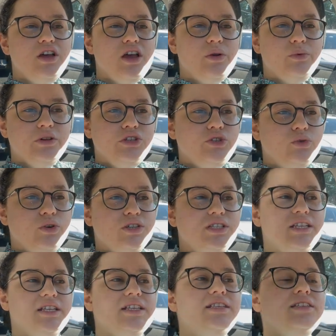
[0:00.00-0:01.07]

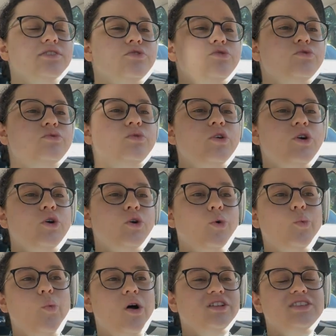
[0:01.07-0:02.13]
resources and who
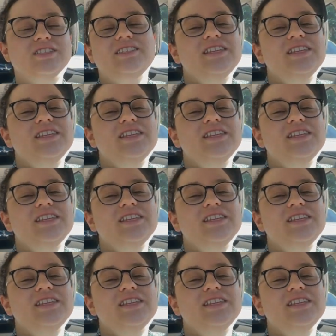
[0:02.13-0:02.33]
wants